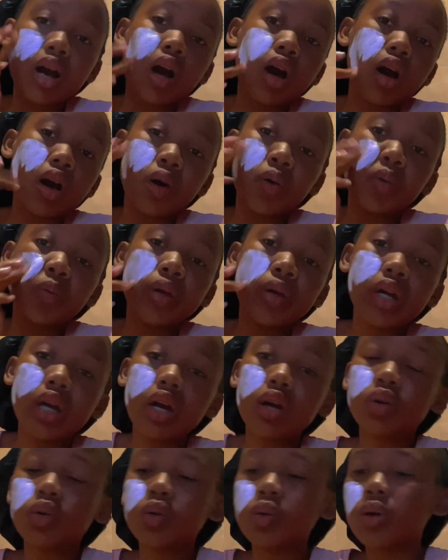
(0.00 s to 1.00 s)
a week
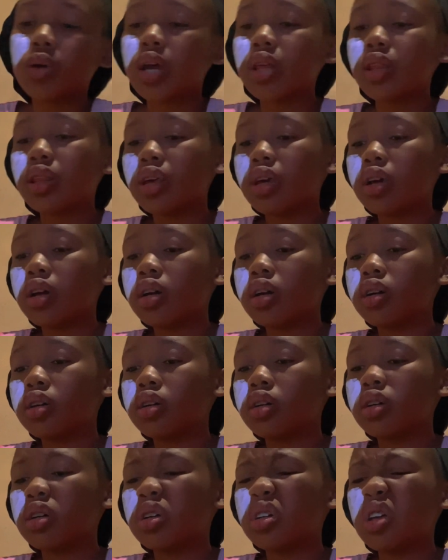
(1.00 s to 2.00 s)
ago, I think.
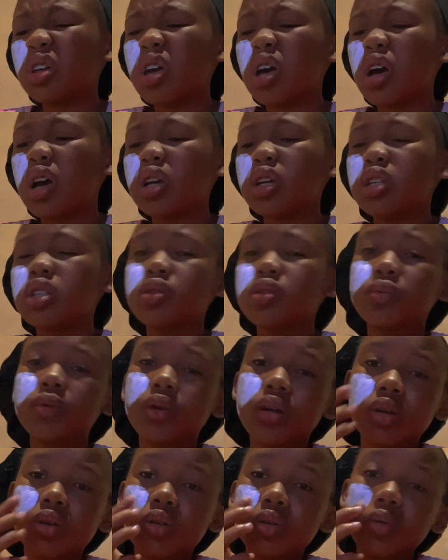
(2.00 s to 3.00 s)
Yeah, it's a week
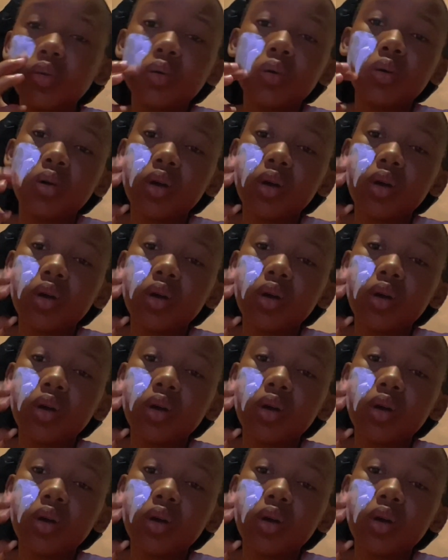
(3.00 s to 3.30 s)
ago